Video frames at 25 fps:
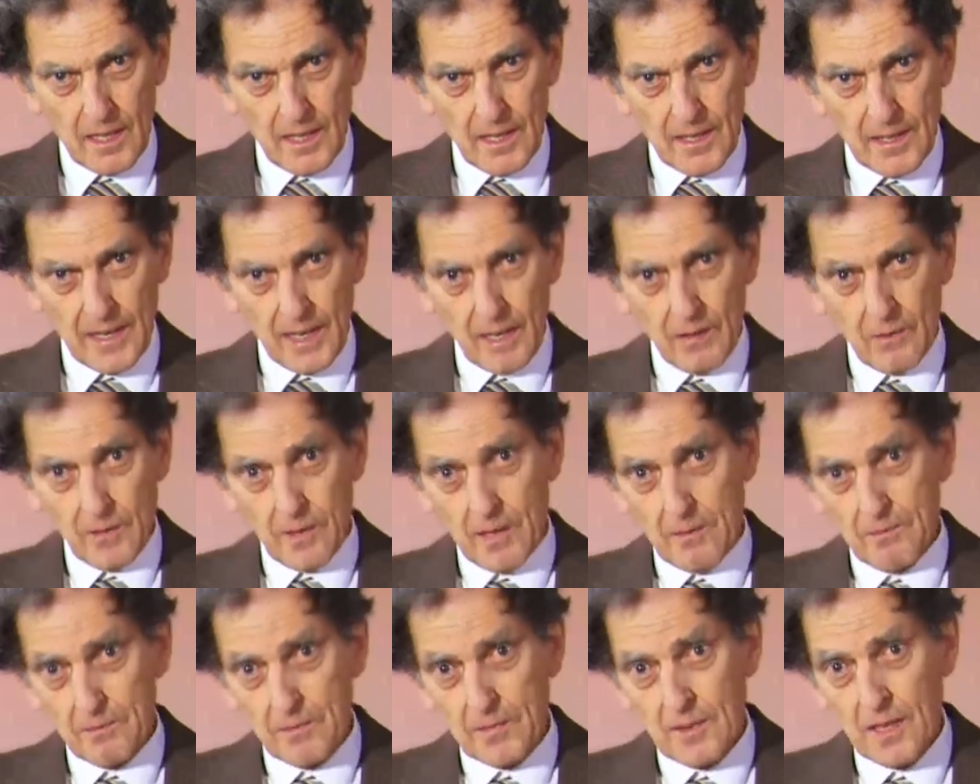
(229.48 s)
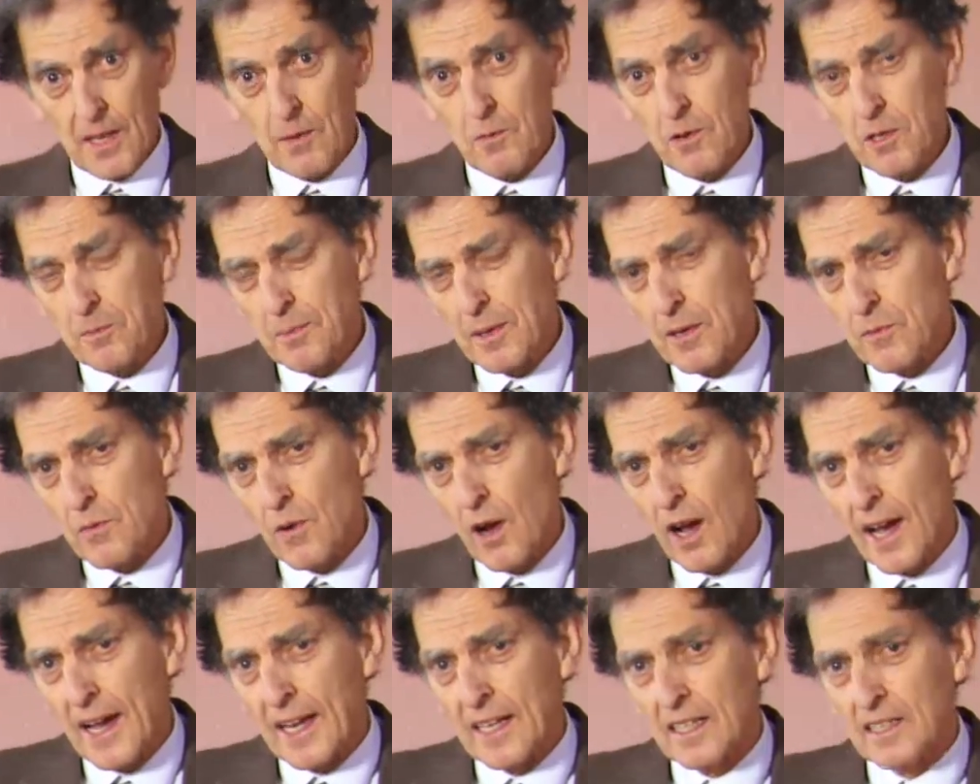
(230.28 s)
Now, it would be
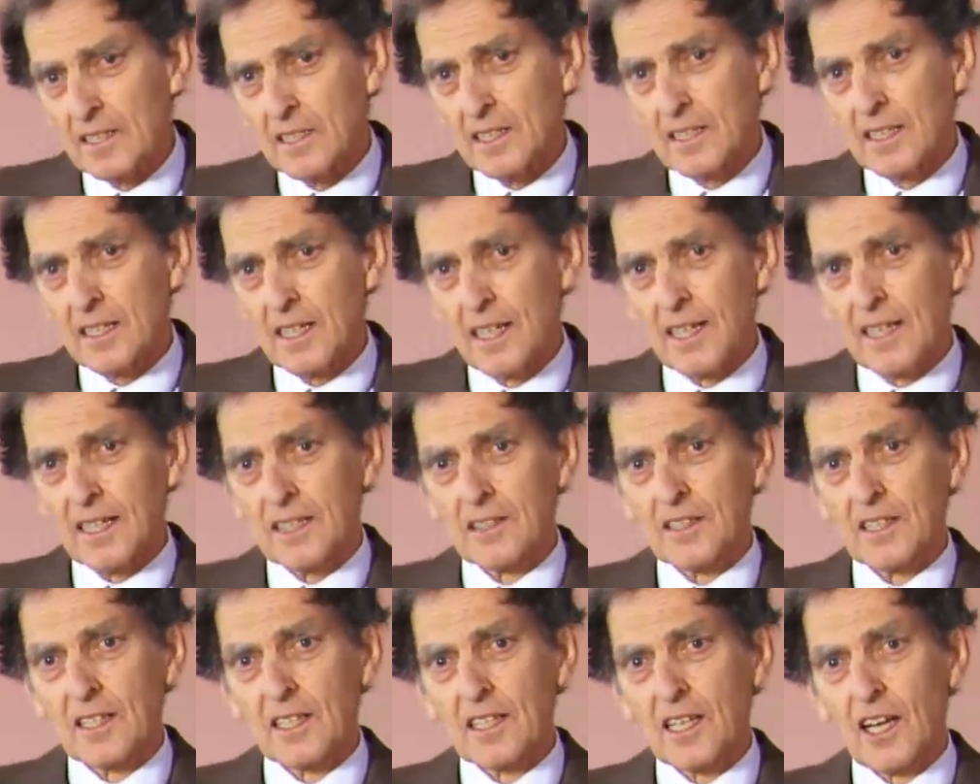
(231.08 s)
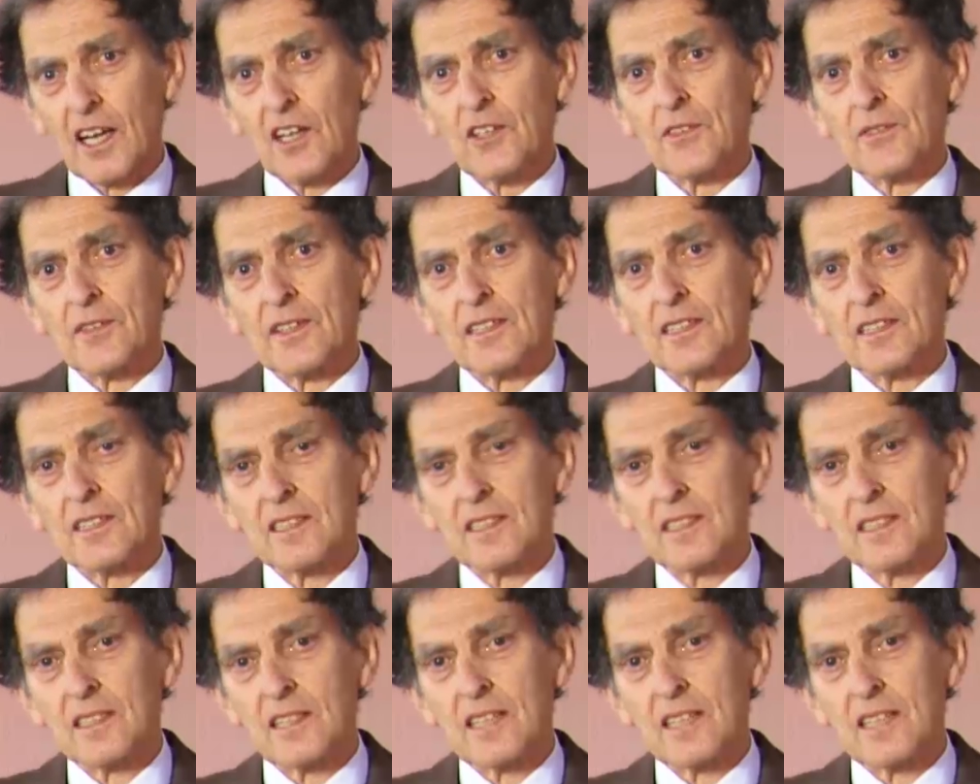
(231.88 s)
right to say that COVID